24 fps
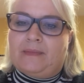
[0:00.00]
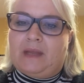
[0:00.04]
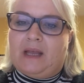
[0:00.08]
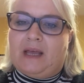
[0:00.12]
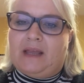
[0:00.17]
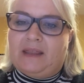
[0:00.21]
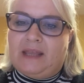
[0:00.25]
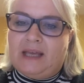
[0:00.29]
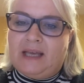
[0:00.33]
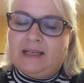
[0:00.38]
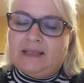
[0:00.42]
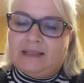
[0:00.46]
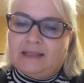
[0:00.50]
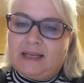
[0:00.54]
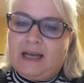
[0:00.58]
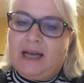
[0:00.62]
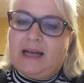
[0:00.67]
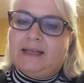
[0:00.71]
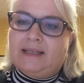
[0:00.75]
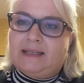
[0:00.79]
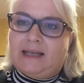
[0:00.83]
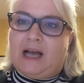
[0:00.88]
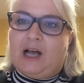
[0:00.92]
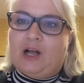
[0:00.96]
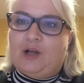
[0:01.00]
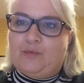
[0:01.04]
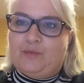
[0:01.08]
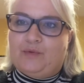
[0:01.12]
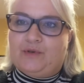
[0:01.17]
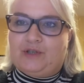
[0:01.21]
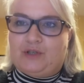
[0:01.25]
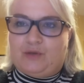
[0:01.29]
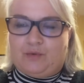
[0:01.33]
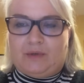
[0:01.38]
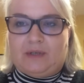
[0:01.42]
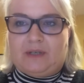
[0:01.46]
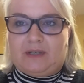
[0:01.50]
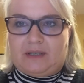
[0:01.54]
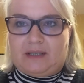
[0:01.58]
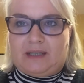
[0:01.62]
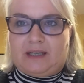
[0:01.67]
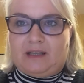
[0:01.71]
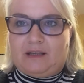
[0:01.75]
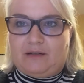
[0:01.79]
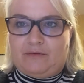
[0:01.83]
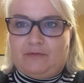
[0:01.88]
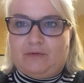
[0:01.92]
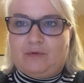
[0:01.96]
And these signs help us to
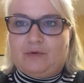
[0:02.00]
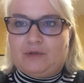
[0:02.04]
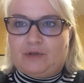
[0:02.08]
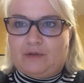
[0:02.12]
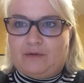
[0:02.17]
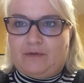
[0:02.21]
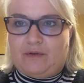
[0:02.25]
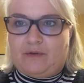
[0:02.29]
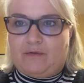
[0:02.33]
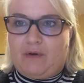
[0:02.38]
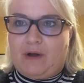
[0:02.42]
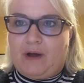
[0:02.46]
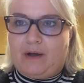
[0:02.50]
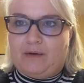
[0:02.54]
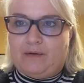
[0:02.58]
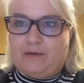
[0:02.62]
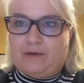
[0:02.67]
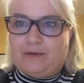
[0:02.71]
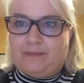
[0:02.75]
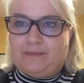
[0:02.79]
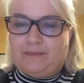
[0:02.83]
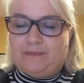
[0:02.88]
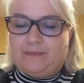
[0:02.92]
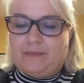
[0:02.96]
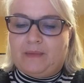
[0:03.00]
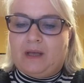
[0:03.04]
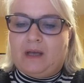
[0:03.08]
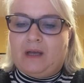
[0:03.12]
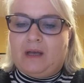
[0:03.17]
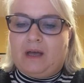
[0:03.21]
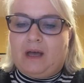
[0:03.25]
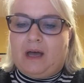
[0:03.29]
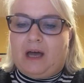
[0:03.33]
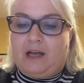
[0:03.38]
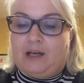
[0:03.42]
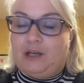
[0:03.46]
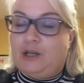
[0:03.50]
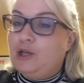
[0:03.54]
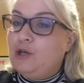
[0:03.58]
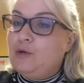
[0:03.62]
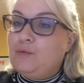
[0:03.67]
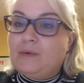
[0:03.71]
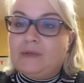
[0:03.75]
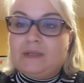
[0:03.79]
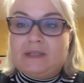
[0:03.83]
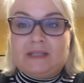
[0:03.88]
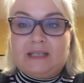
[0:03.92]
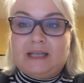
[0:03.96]
understand the rules of the road. And
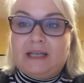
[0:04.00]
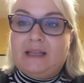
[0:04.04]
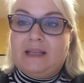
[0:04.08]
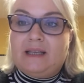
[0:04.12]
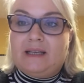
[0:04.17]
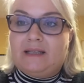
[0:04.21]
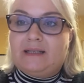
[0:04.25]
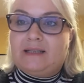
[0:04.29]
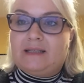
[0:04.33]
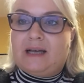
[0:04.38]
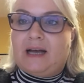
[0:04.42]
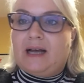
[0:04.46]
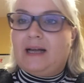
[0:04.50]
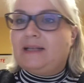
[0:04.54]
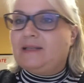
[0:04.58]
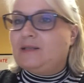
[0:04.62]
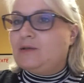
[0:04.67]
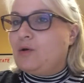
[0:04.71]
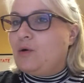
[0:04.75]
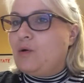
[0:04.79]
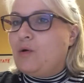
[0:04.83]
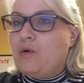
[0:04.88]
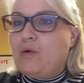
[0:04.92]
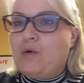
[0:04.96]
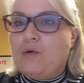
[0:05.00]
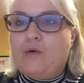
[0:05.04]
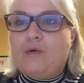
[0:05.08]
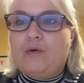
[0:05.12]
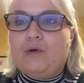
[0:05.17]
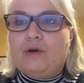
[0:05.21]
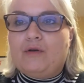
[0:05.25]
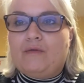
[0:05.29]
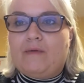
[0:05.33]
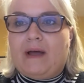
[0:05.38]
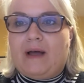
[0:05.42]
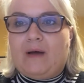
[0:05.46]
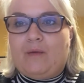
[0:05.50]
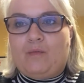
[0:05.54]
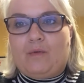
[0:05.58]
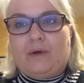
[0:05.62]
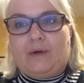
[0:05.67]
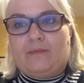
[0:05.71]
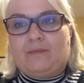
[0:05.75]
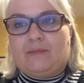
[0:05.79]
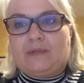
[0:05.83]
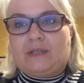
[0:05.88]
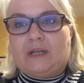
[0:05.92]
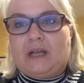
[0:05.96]
you will see these signs all around
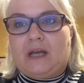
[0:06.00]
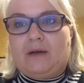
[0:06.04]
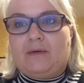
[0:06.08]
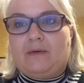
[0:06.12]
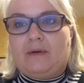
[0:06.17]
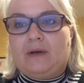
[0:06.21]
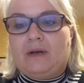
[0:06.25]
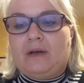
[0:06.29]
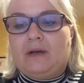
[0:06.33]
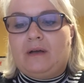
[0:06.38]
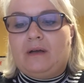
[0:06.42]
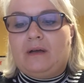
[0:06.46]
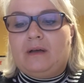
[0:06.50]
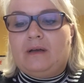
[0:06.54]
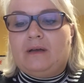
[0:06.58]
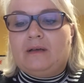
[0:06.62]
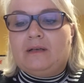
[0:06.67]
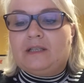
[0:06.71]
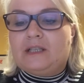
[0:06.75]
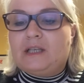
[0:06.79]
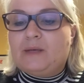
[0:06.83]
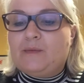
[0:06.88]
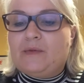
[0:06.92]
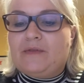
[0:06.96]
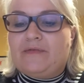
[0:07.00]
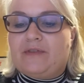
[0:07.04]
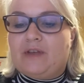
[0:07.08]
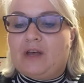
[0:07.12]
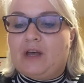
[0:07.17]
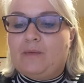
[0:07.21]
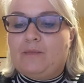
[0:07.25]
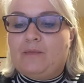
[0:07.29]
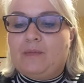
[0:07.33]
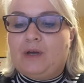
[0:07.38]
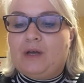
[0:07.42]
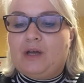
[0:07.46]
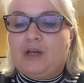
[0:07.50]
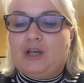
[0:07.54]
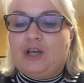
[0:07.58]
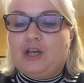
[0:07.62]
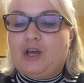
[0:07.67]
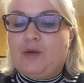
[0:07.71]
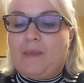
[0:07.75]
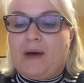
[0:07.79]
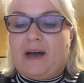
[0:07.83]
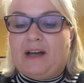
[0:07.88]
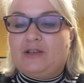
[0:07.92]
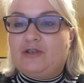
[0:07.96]
Wilmslow. Some of them
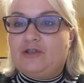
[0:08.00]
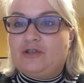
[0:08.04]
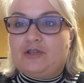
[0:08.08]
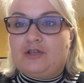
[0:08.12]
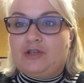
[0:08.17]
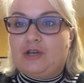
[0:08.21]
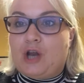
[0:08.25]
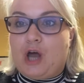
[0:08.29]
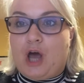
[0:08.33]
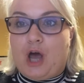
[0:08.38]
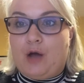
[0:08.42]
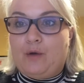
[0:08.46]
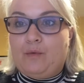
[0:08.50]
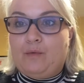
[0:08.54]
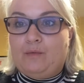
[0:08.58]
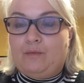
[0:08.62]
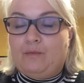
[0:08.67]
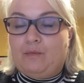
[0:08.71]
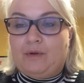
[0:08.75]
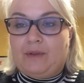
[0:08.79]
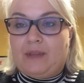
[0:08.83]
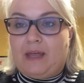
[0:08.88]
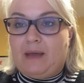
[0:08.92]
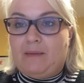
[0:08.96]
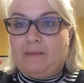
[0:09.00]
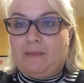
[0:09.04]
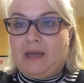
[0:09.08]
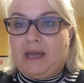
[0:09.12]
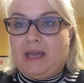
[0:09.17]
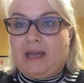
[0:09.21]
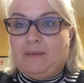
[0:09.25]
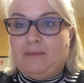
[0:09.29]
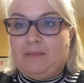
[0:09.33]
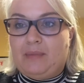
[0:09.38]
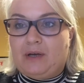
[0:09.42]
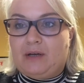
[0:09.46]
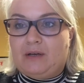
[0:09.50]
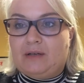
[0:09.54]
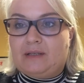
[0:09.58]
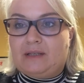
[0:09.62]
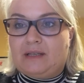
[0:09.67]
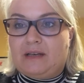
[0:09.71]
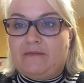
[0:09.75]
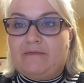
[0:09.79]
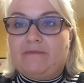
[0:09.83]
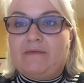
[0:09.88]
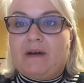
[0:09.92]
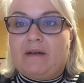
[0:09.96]
you might just know what they mean because
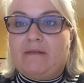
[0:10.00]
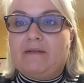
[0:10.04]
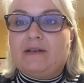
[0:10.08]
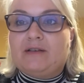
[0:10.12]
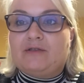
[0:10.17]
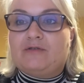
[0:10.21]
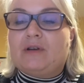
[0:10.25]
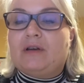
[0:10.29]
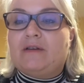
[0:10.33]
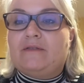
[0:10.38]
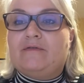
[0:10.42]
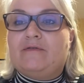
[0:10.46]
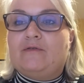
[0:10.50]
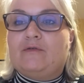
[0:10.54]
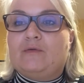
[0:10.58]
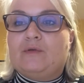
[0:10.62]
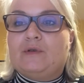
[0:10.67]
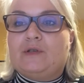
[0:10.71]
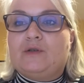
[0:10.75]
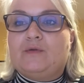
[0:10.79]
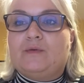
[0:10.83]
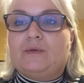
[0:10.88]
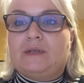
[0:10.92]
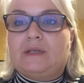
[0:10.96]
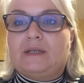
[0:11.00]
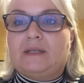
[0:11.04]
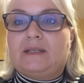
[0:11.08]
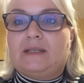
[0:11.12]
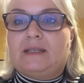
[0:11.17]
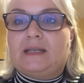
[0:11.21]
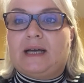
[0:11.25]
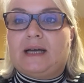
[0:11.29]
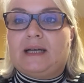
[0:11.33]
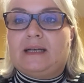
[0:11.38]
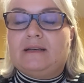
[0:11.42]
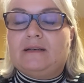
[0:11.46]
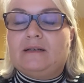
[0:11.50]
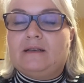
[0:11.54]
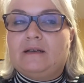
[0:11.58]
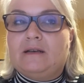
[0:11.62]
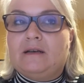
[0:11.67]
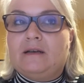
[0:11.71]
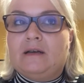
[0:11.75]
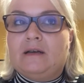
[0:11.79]
they're very straightforward to understand.